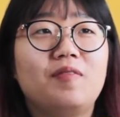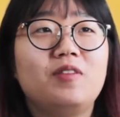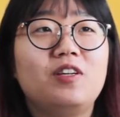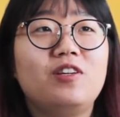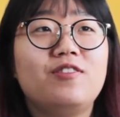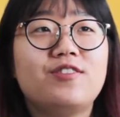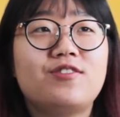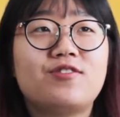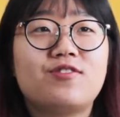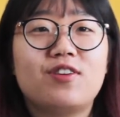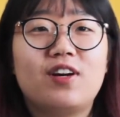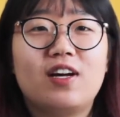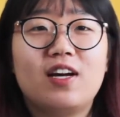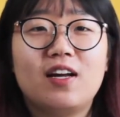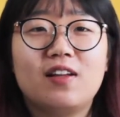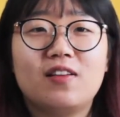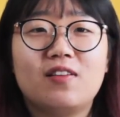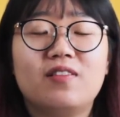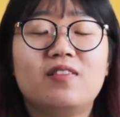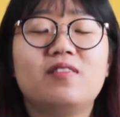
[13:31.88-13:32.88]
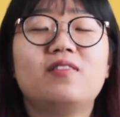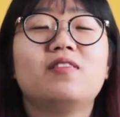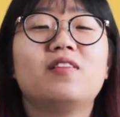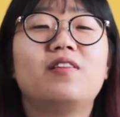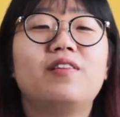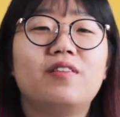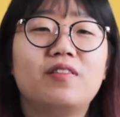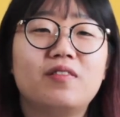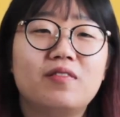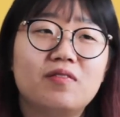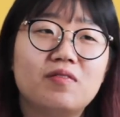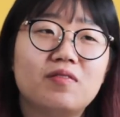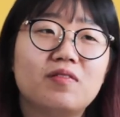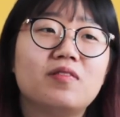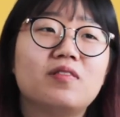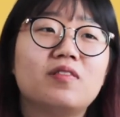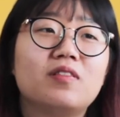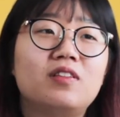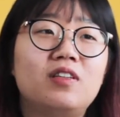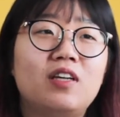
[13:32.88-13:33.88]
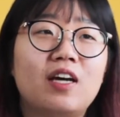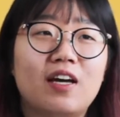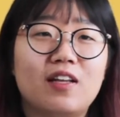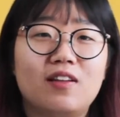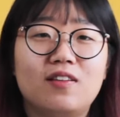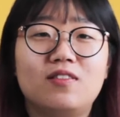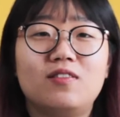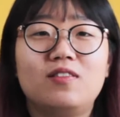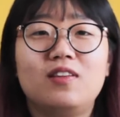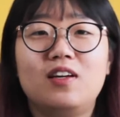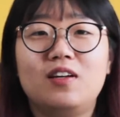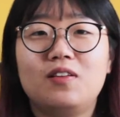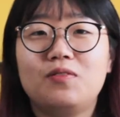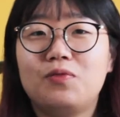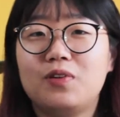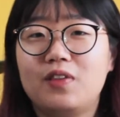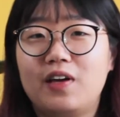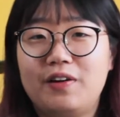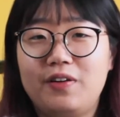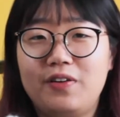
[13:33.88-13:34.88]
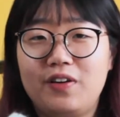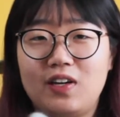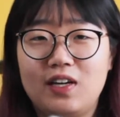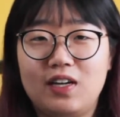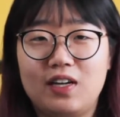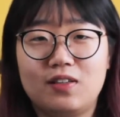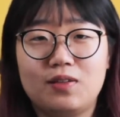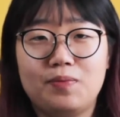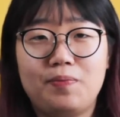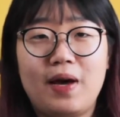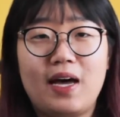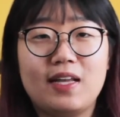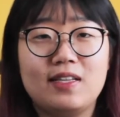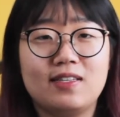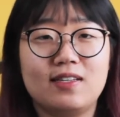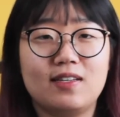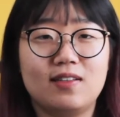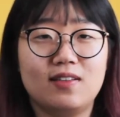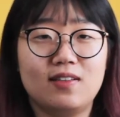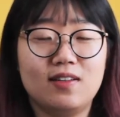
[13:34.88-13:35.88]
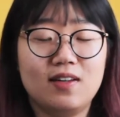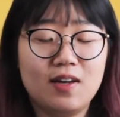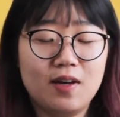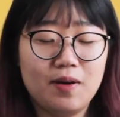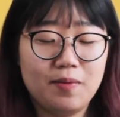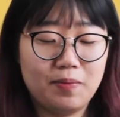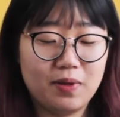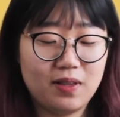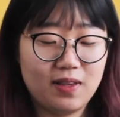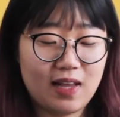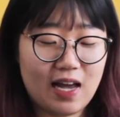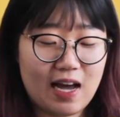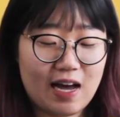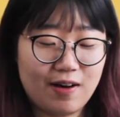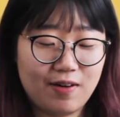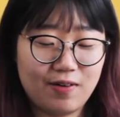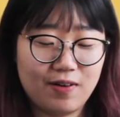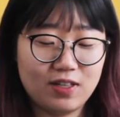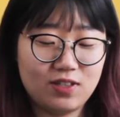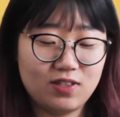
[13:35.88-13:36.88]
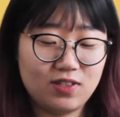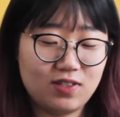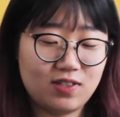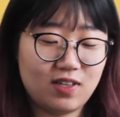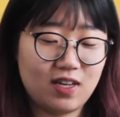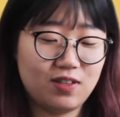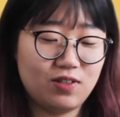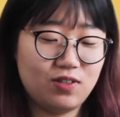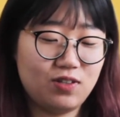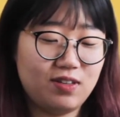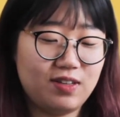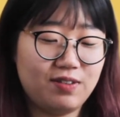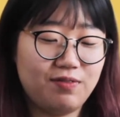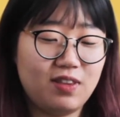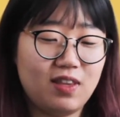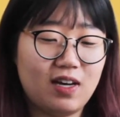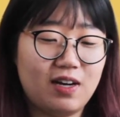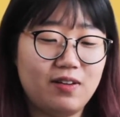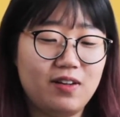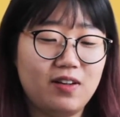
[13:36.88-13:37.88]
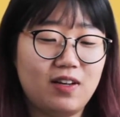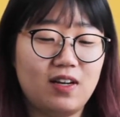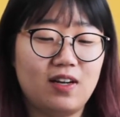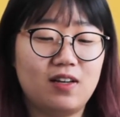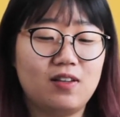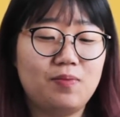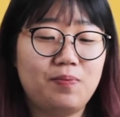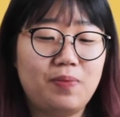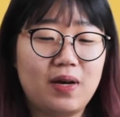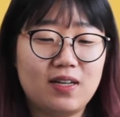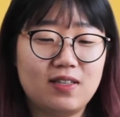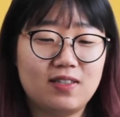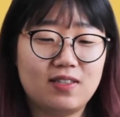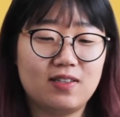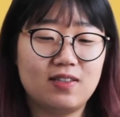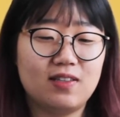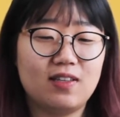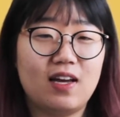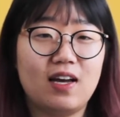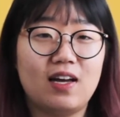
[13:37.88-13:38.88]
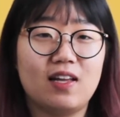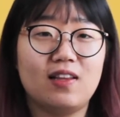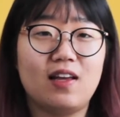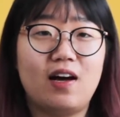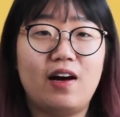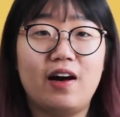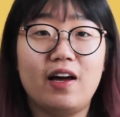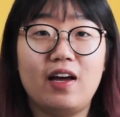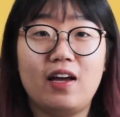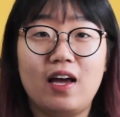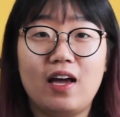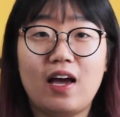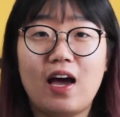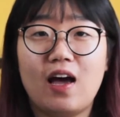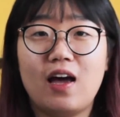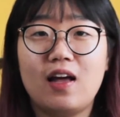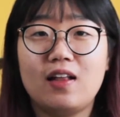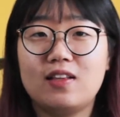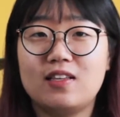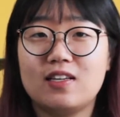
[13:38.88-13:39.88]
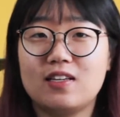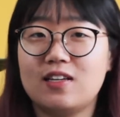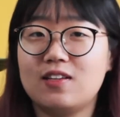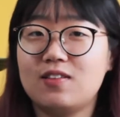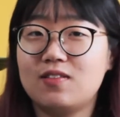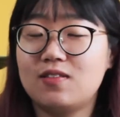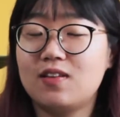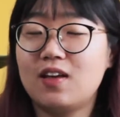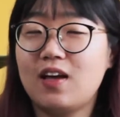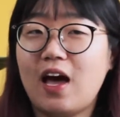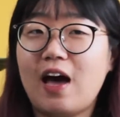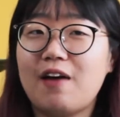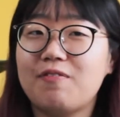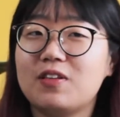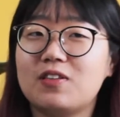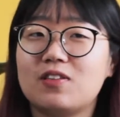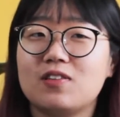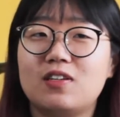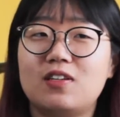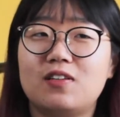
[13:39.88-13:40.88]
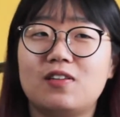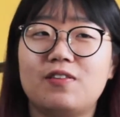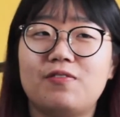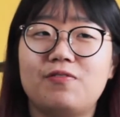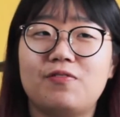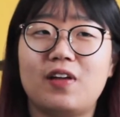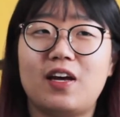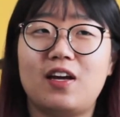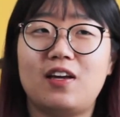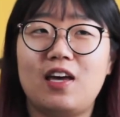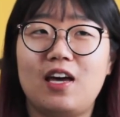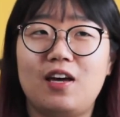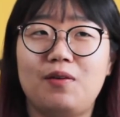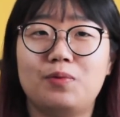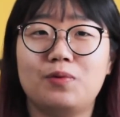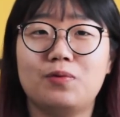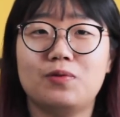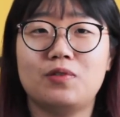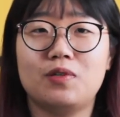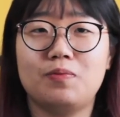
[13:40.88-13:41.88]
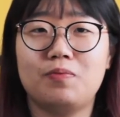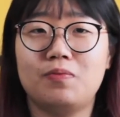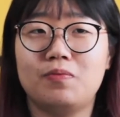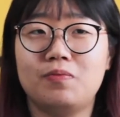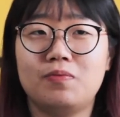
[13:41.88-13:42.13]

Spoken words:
used to it and not can knit without looking at the pattern. But now I just can do it without looking at the pattern, and I haven't done enough like cables in